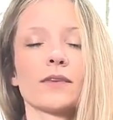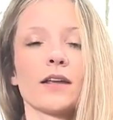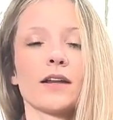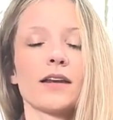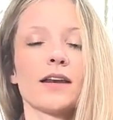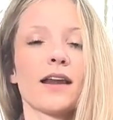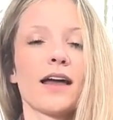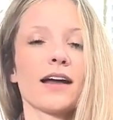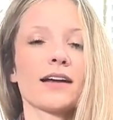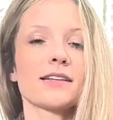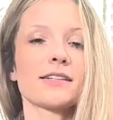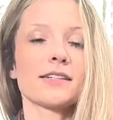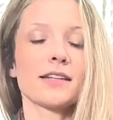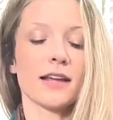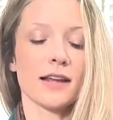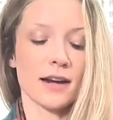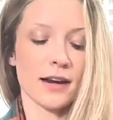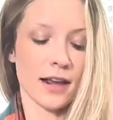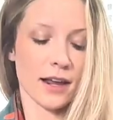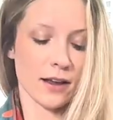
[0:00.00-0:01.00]
Next
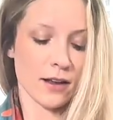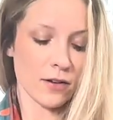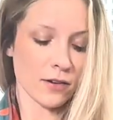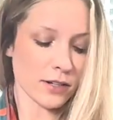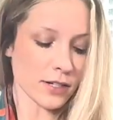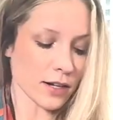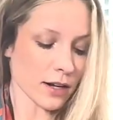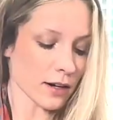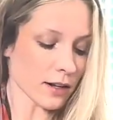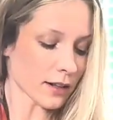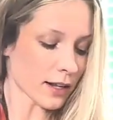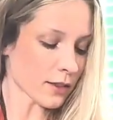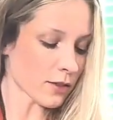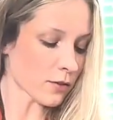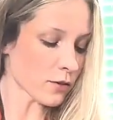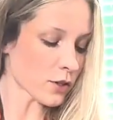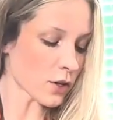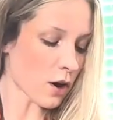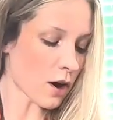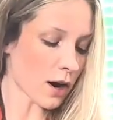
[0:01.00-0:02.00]
inhale is going to let
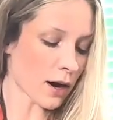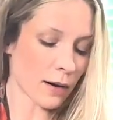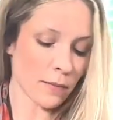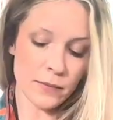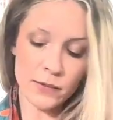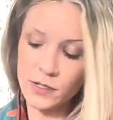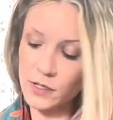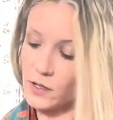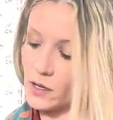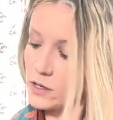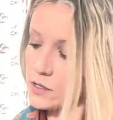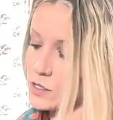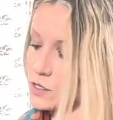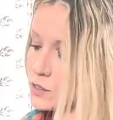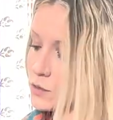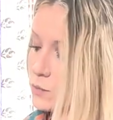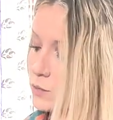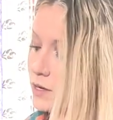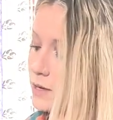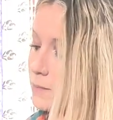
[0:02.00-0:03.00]
those arms
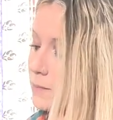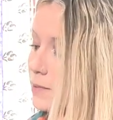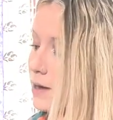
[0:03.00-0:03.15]
sweep